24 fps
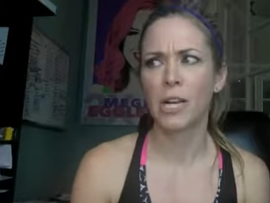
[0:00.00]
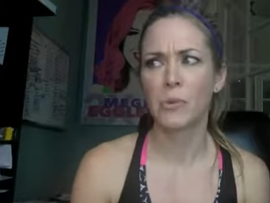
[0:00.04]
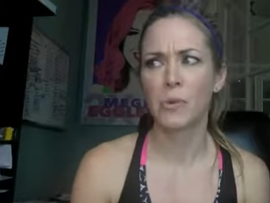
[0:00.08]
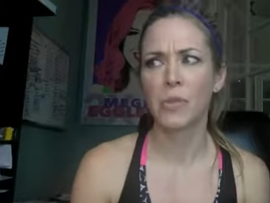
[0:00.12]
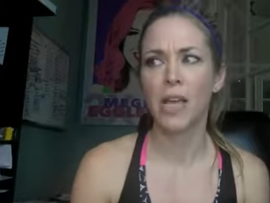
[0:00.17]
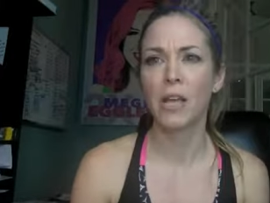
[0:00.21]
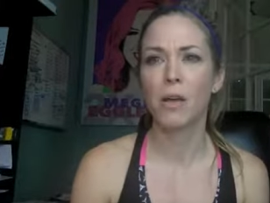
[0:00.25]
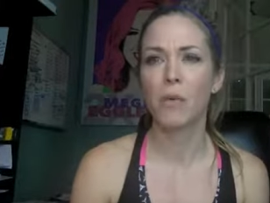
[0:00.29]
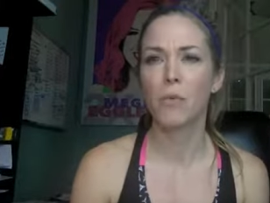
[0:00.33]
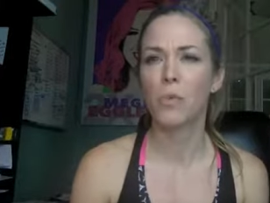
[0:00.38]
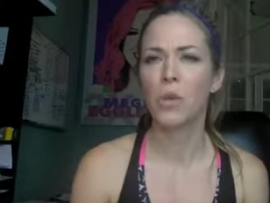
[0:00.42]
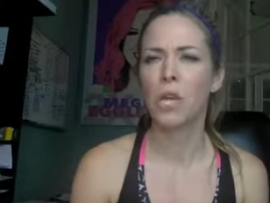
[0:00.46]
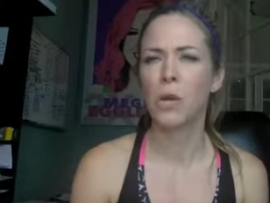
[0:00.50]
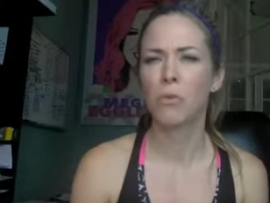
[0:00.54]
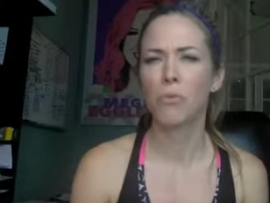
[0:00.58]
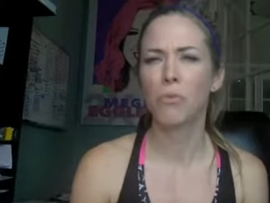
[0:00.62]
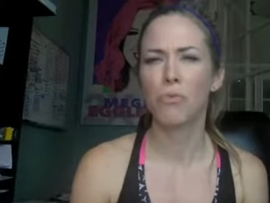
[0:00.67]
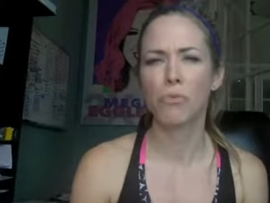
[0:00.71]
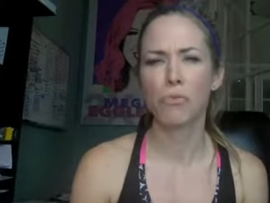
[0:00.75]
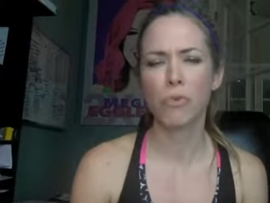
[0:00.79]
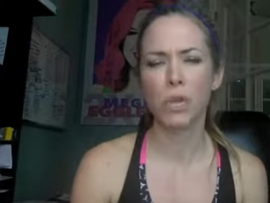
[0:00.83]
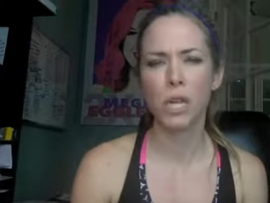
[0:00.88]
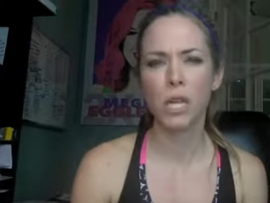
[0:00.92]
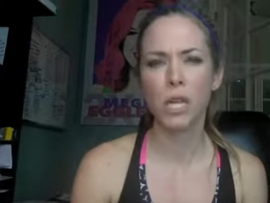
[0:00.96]
We like, we get
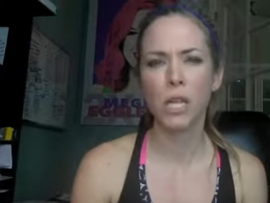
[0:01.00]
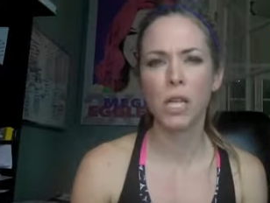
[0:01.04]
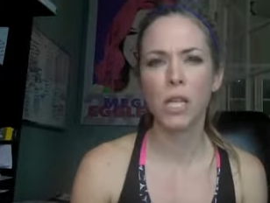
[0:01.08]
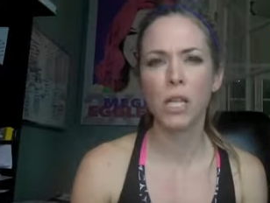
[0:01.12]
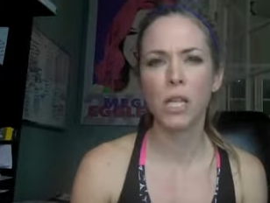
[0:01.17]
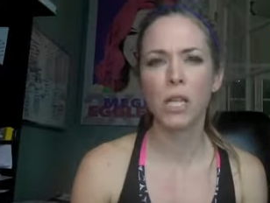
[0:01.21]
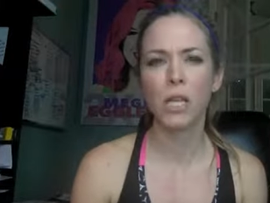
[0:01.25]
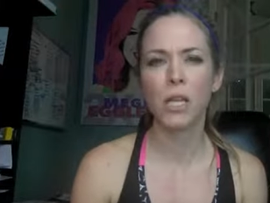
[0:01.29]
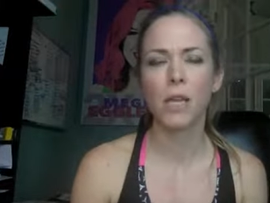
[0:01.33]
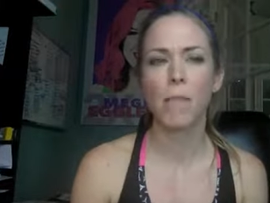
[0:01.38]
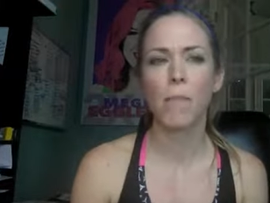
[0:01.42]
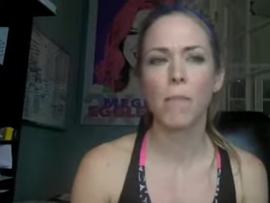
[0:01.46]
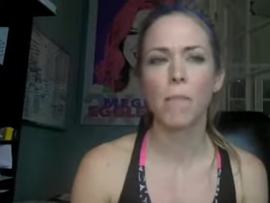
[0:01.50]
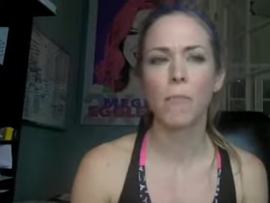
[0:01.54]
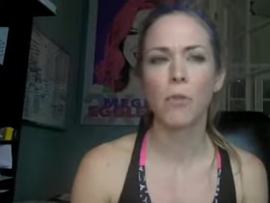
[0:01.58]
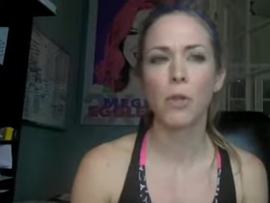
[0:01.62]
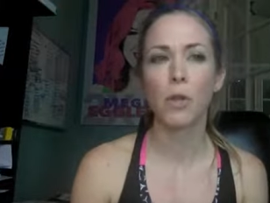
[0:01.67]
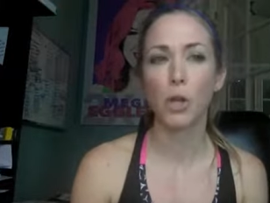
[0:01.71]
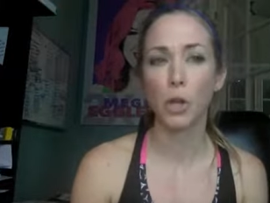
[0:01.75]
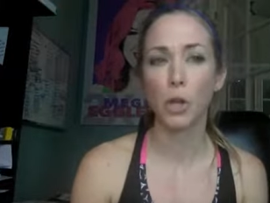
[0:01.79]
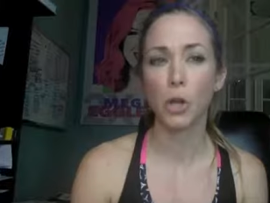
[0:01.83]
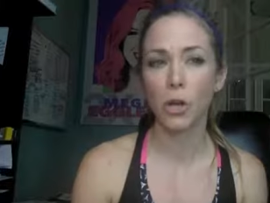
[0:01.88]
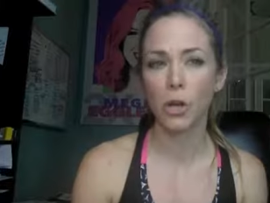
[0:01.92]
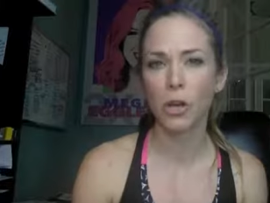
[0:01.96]
really
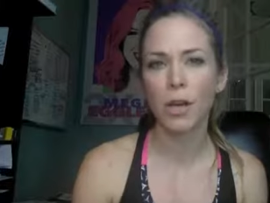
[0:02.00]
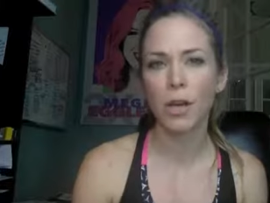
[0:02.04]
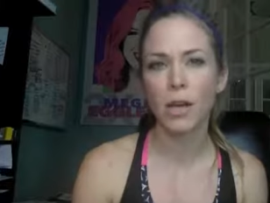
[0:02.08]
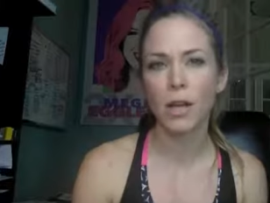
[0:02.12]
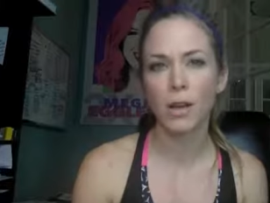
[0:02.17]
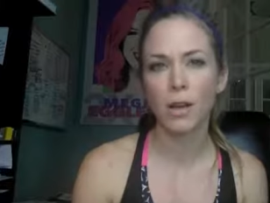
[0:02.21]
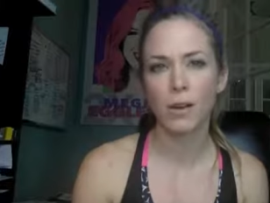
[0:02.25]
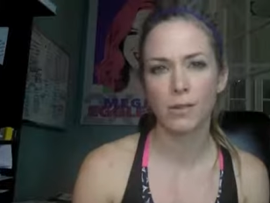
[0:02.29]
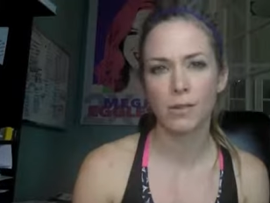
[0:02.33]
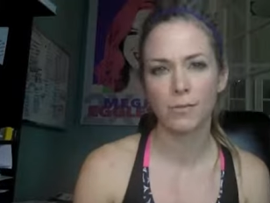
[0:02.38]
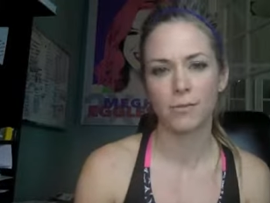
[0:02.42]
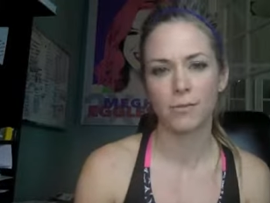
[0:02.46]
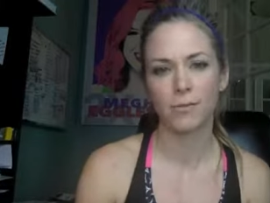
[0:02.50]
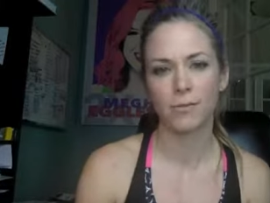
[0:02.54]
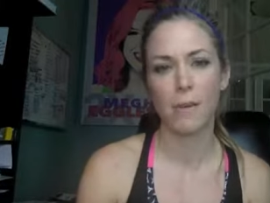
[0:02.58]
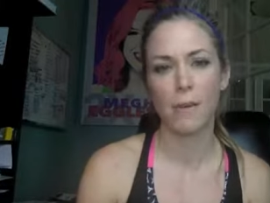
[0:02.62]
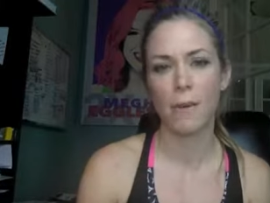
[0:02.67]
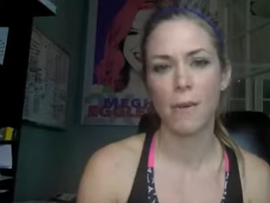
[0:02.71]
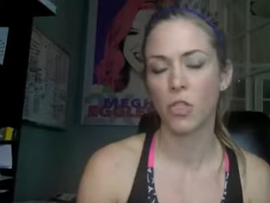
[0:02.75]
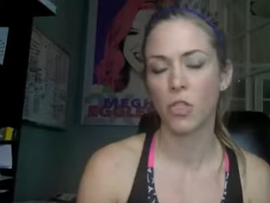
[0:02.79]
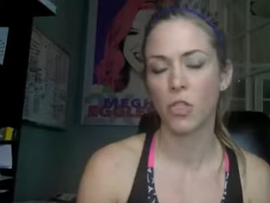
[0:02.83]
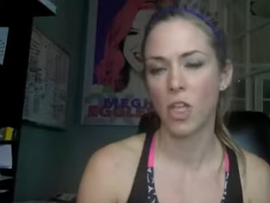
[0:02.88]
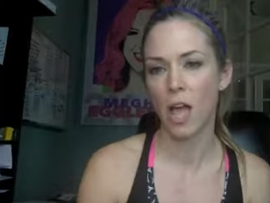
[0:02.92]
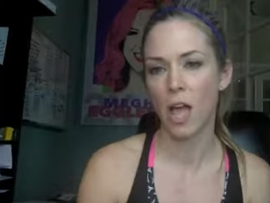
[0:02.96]
good
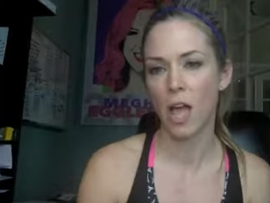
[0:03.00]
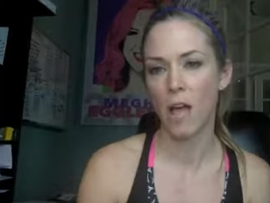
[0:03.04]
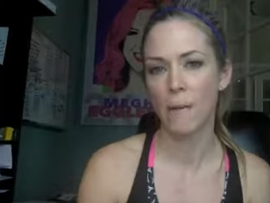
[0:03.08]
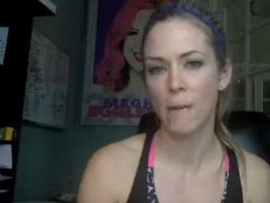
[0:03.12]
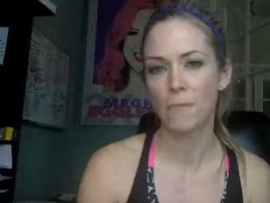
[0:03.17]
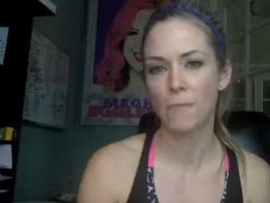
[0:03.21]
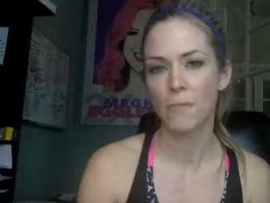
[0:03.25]
about that.